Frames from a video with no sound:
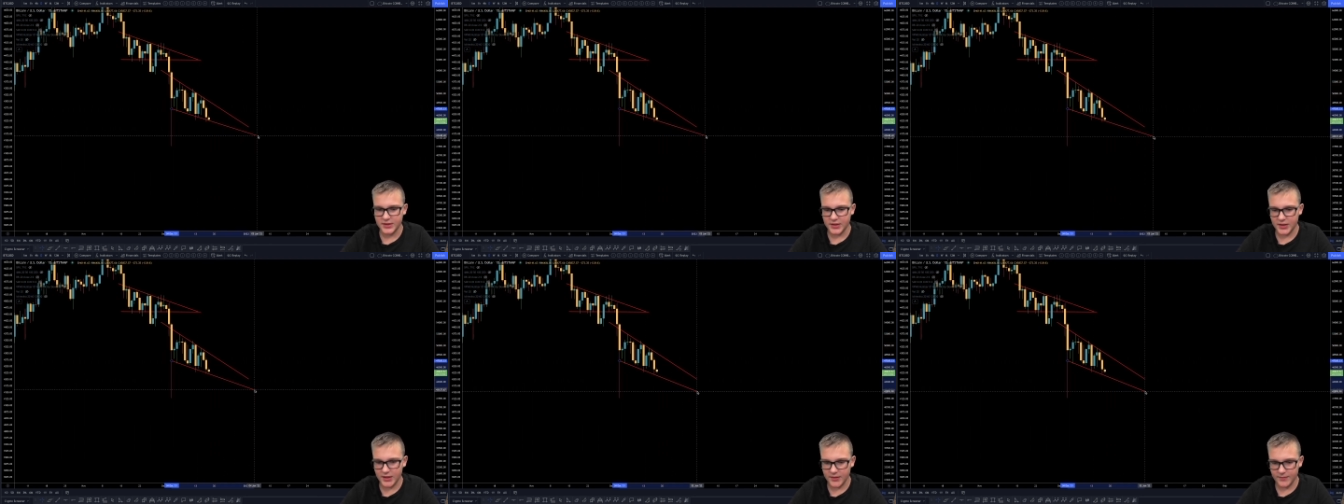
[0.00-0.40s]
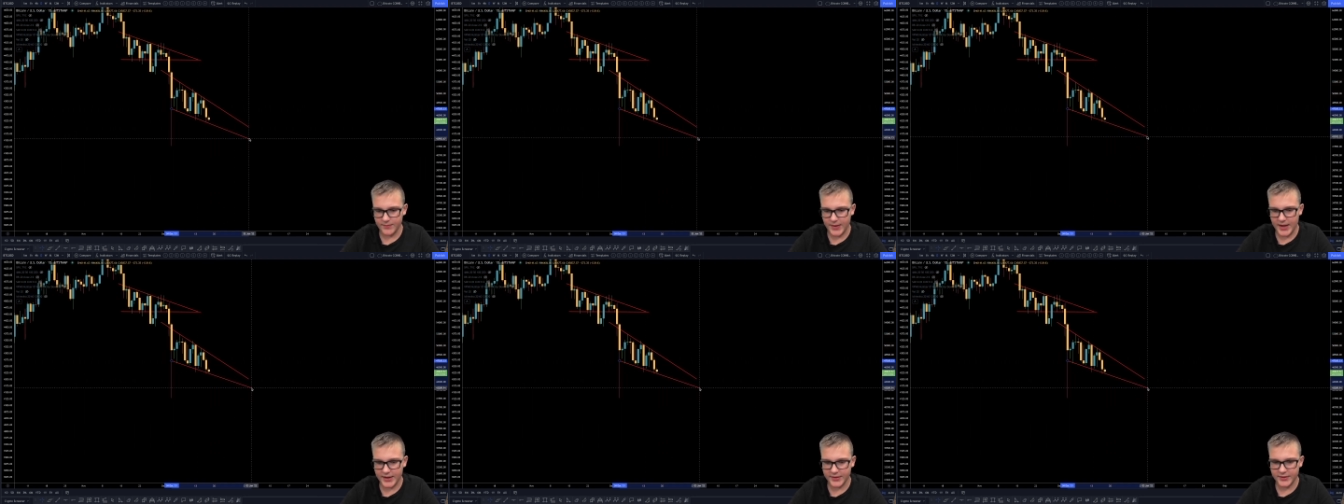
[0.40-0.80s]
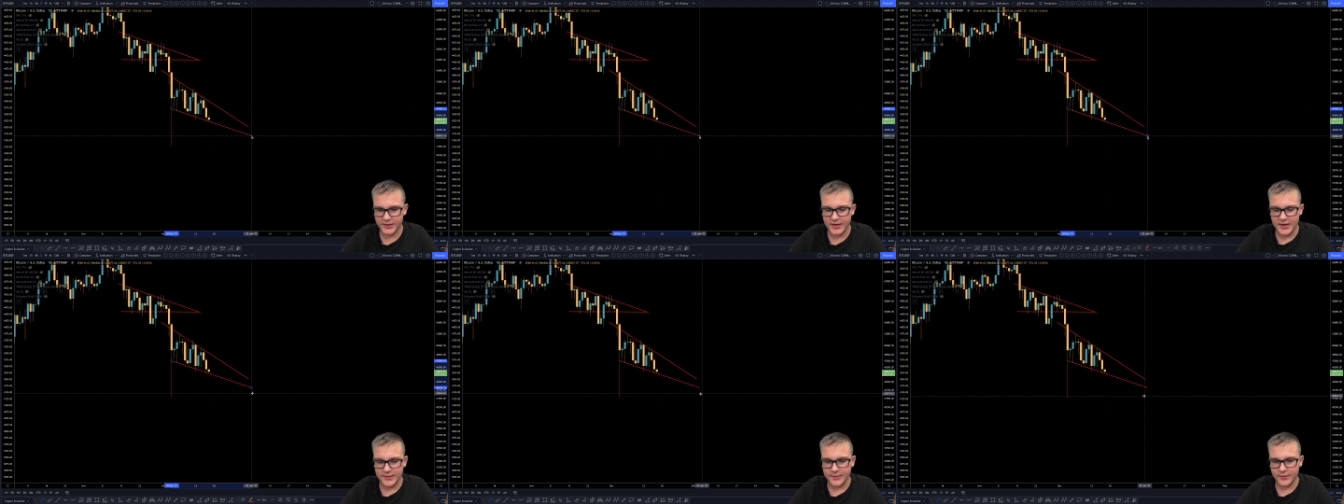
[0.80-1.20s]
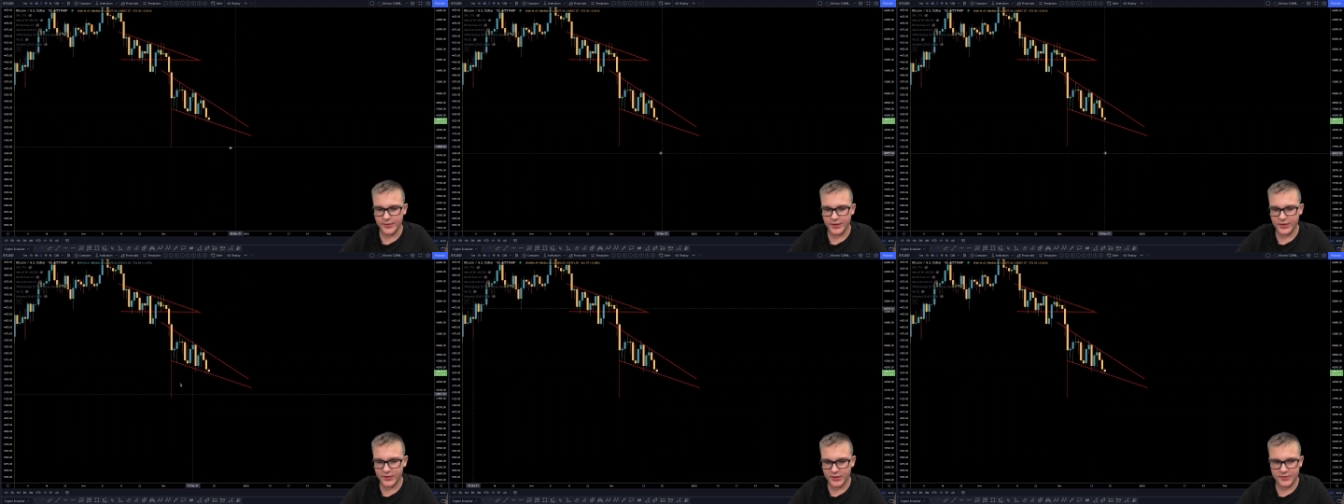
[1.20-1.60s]
um, pattern but we
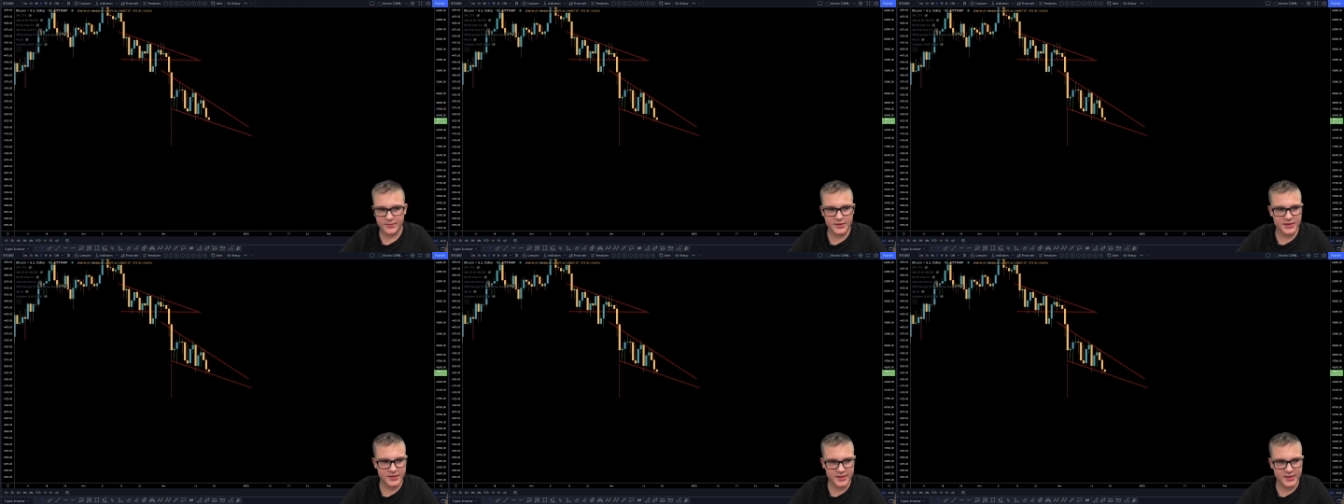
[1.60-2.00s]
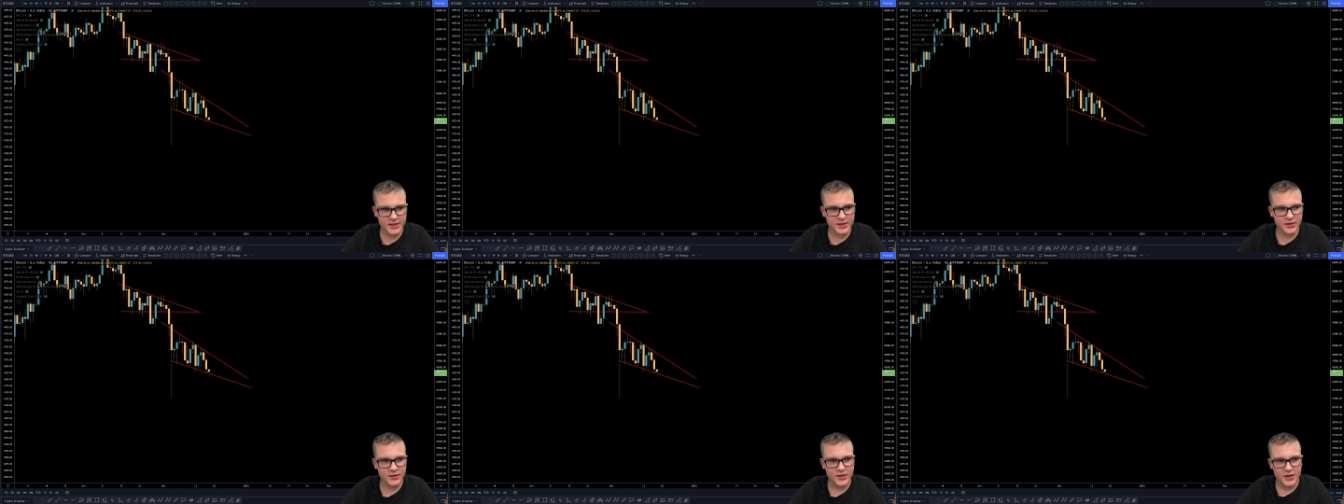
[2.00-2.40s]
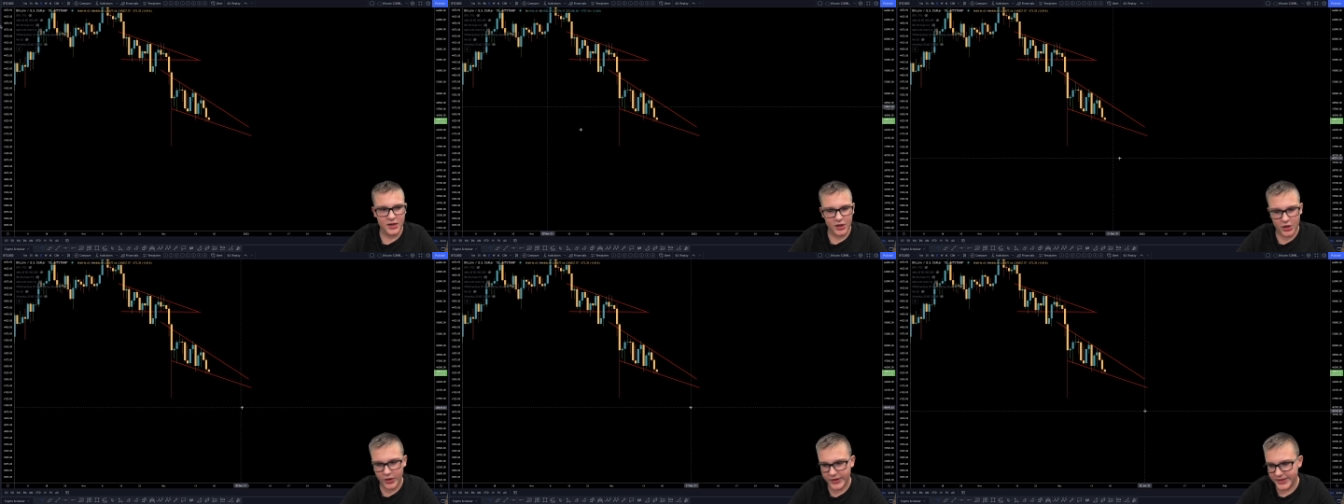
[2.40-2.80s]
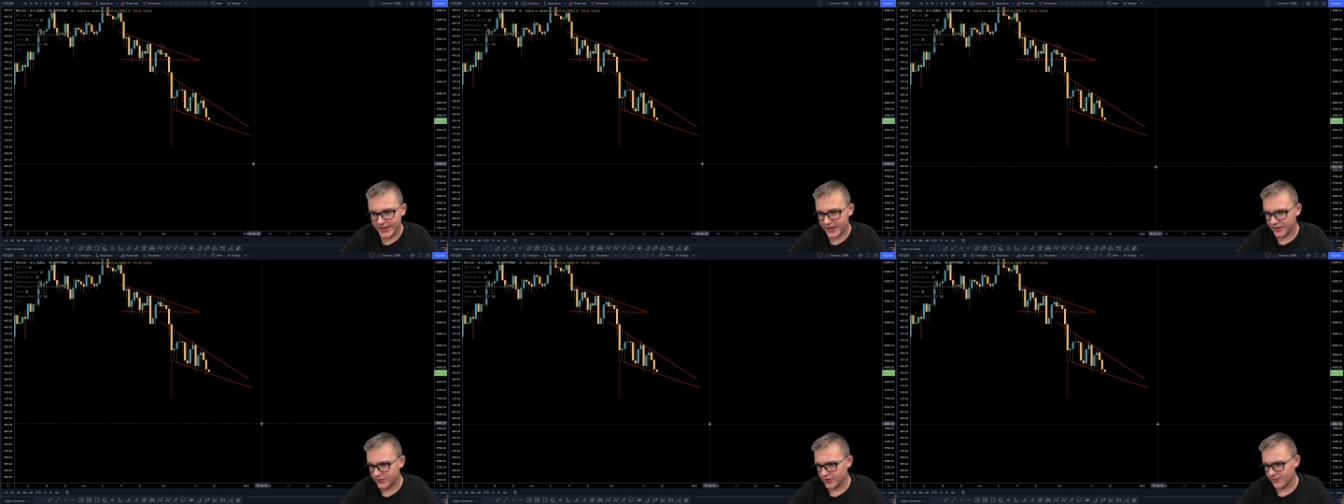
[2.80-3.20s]
could be still going
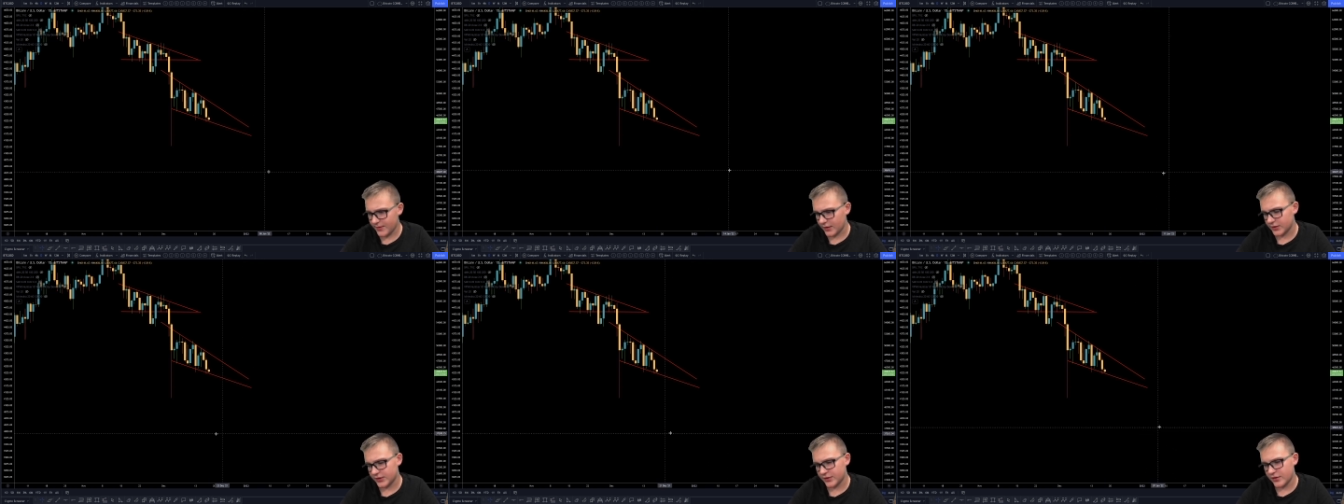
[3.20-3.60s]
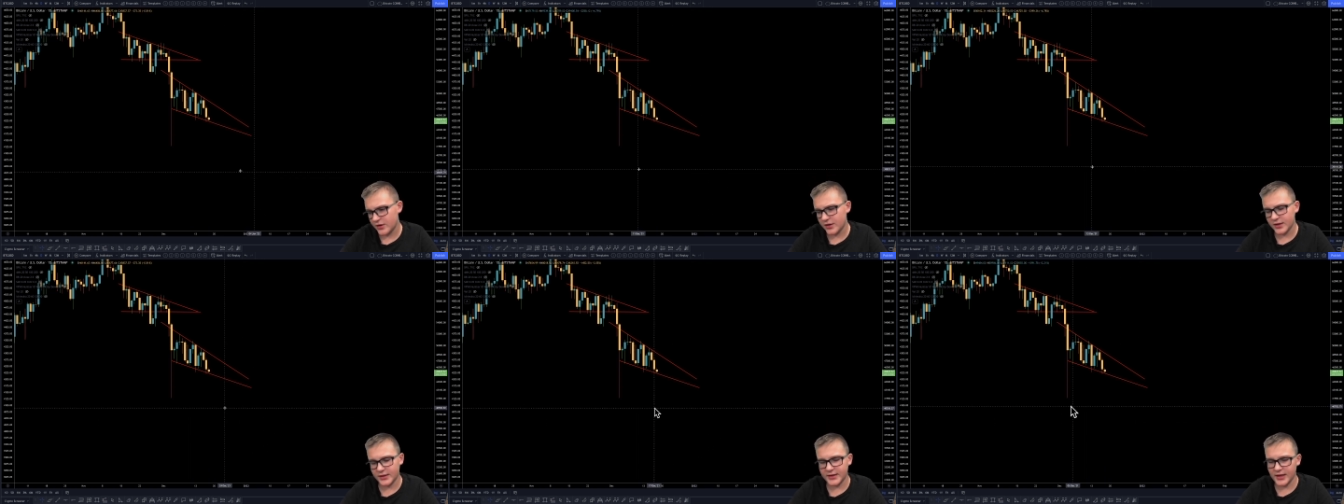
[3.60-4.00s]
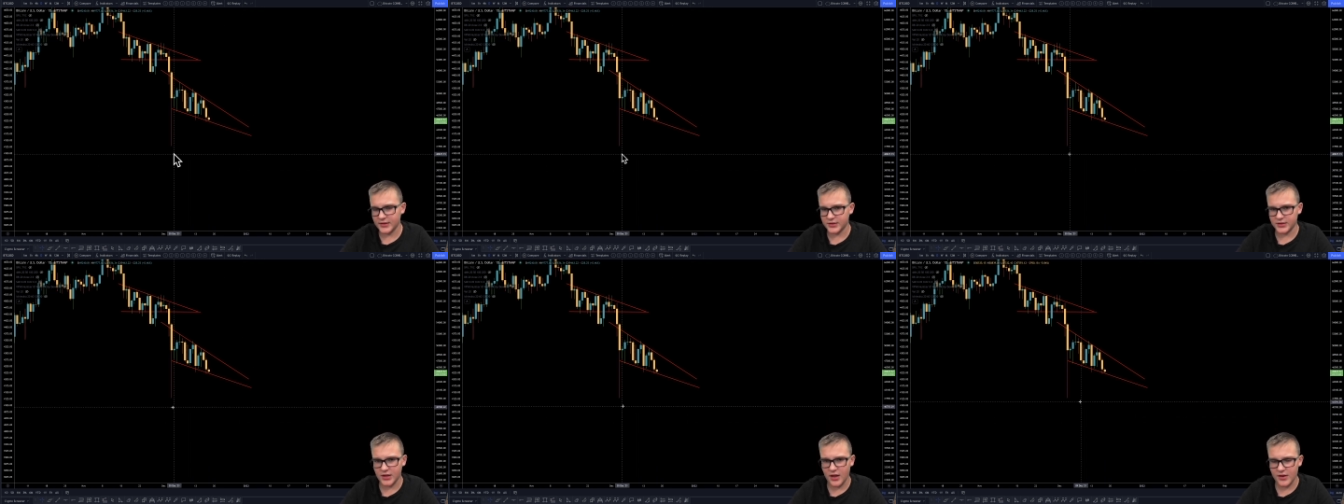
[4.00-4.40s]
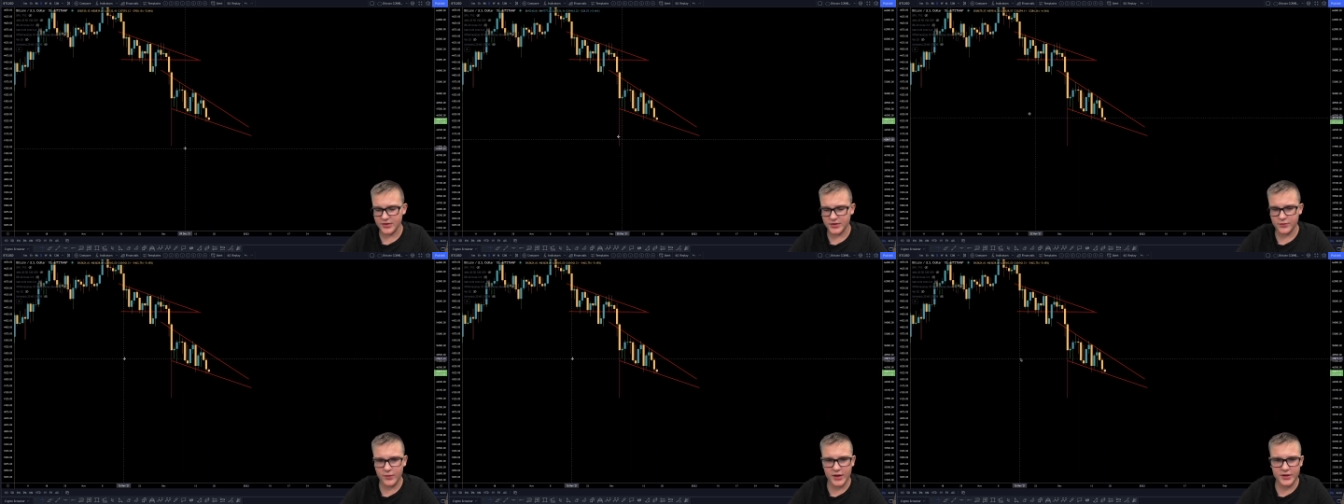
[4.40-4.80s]
down to about
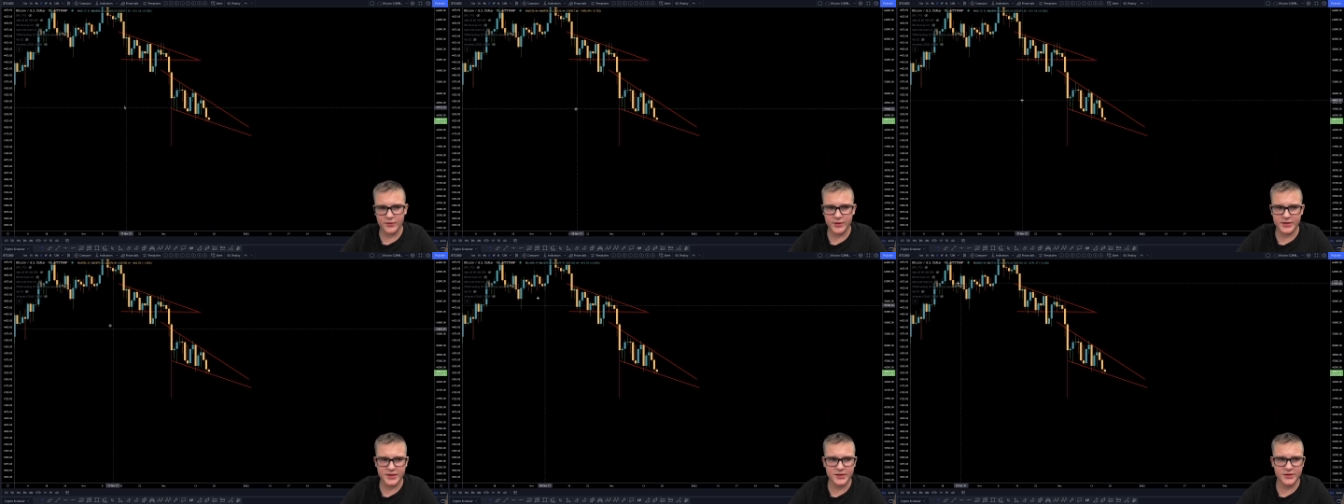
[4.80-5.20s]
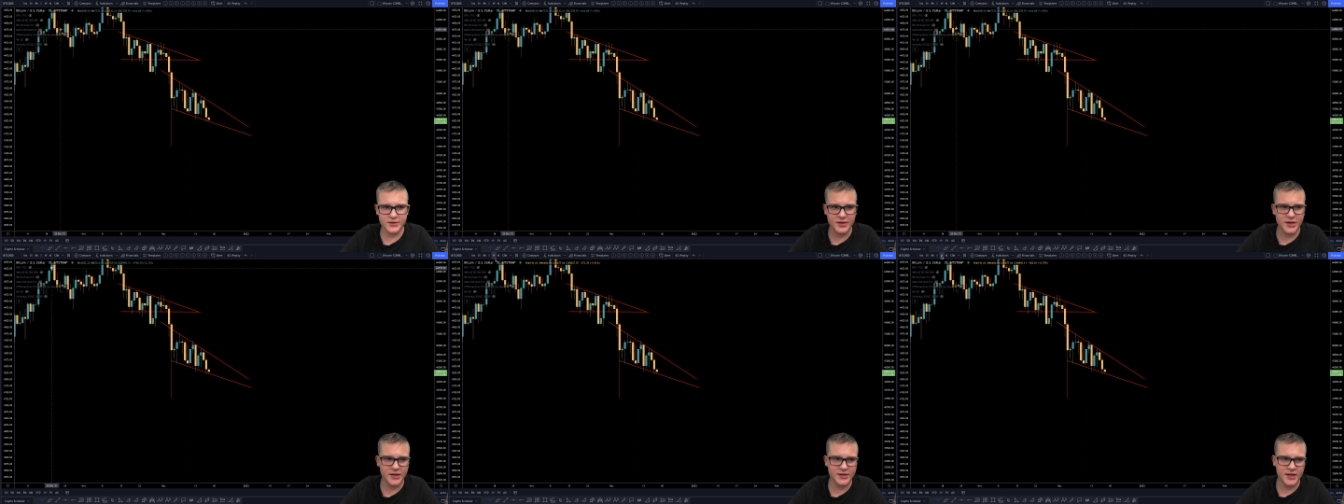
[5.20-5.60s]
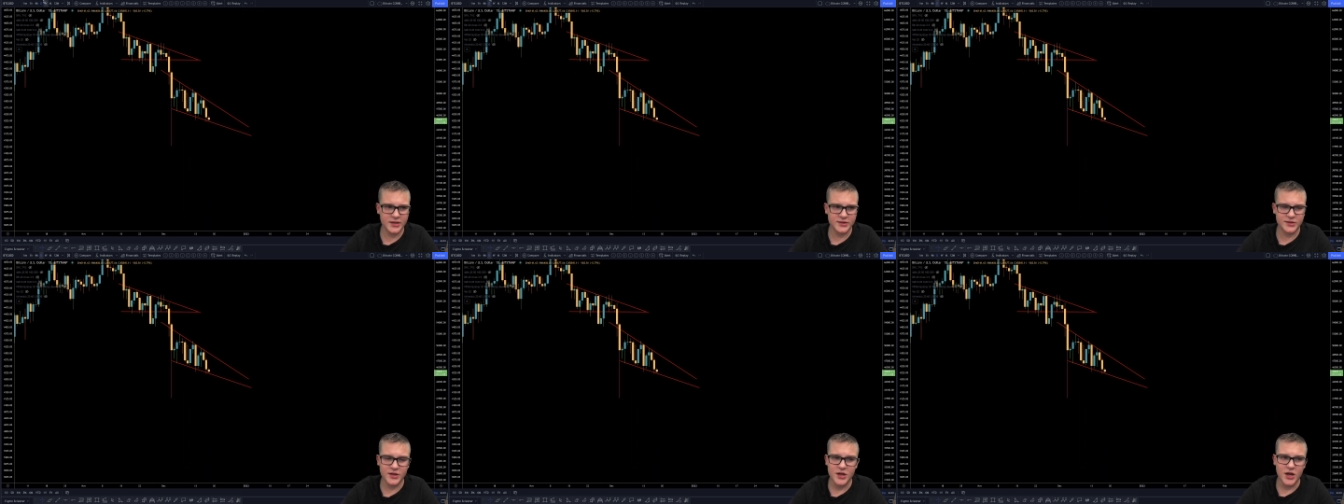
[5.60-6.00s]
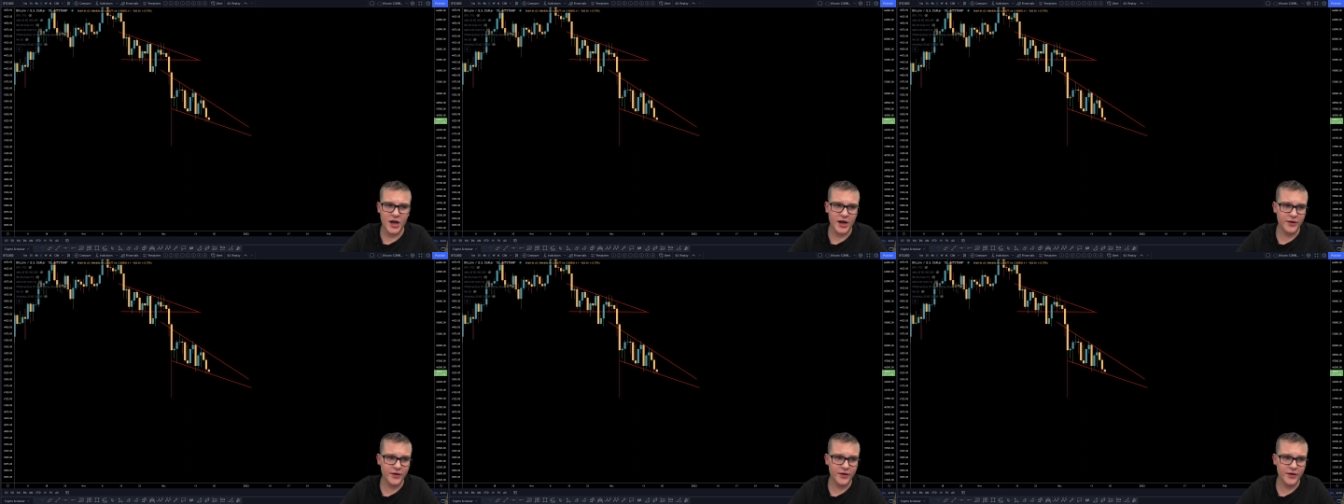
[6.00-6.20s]
$39,000 why do I say $39,000 I